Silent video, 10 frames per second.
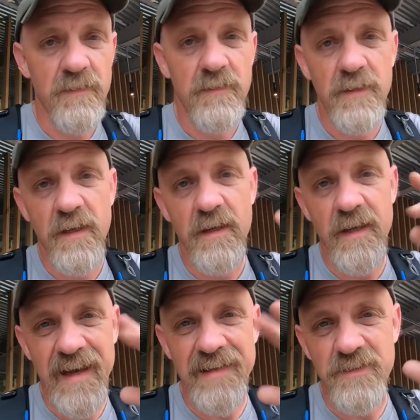To
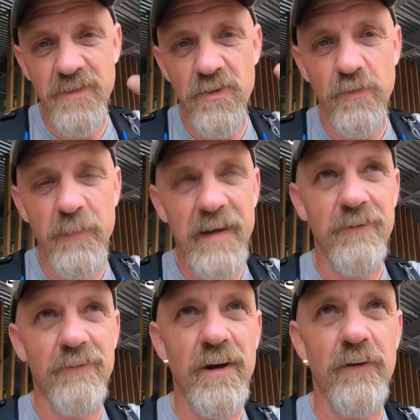kind of circle back
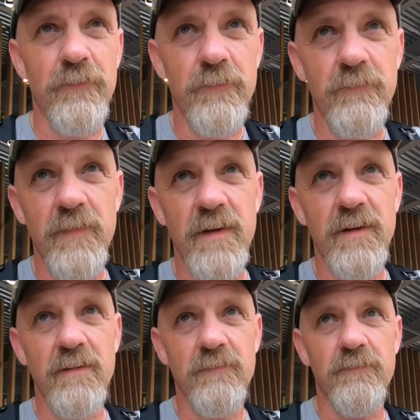around
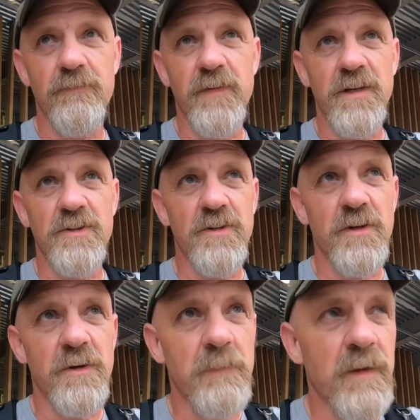and finish
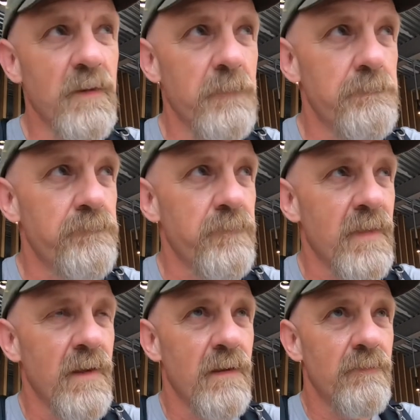up,
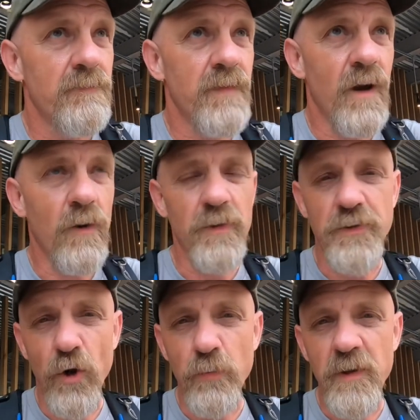the whole
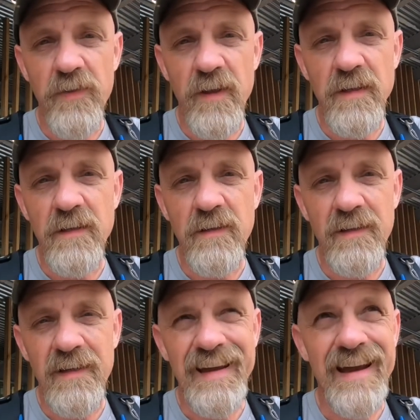Adobe thing
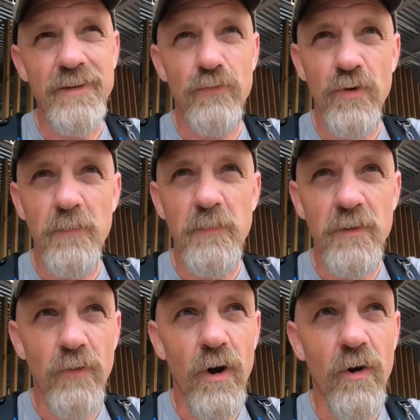kind of rubbed me
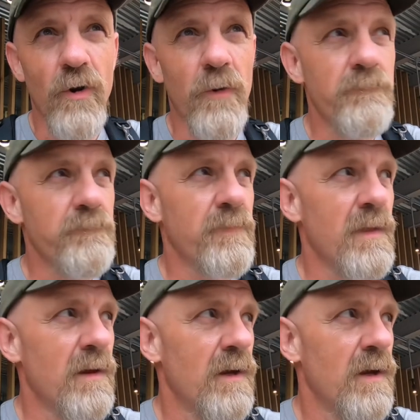raw.
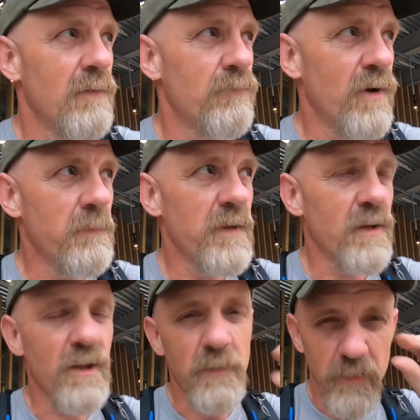It rubbed me a
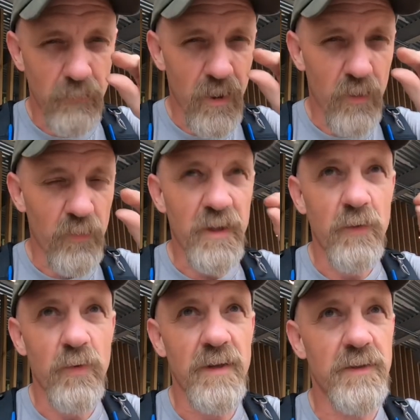little bit raw when they
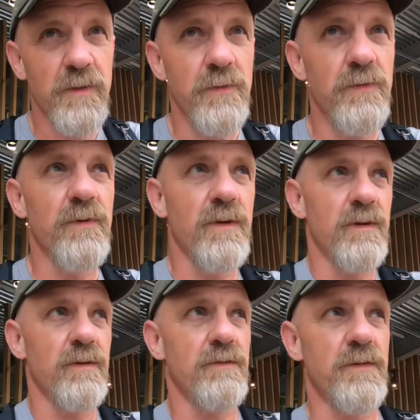went to
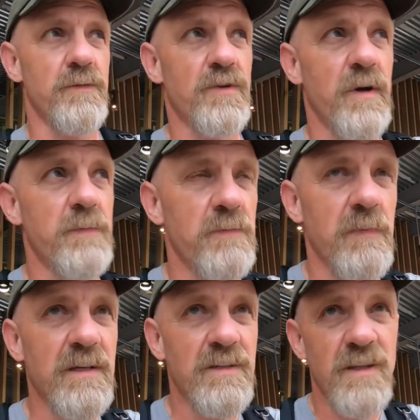the
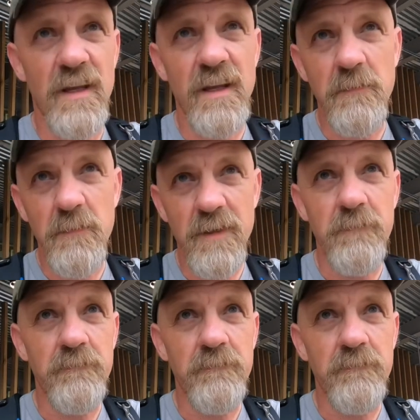subscription-based thing, but